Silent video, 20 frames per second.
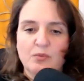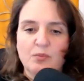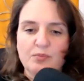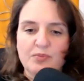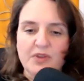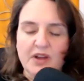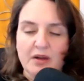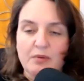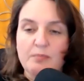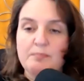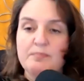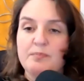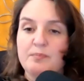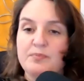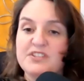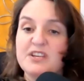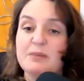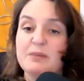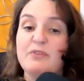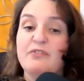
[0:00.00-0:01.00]
the
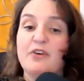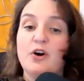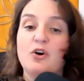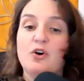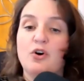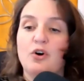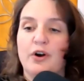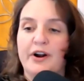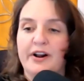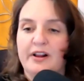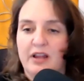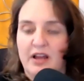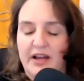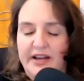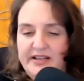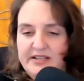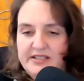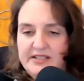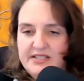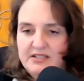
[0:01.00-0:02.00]
some of our current
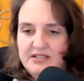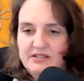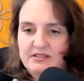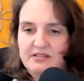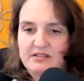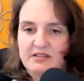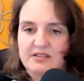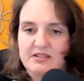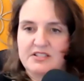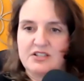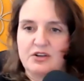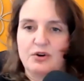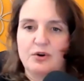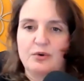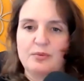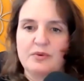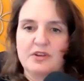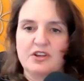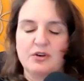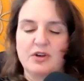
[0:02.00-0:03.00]
clients.
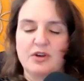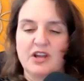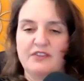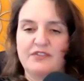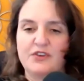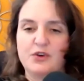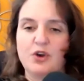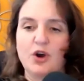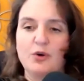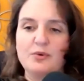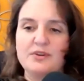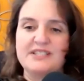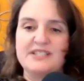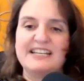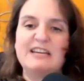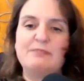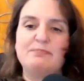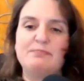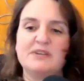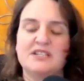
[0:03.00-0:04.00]
So you, if you go deep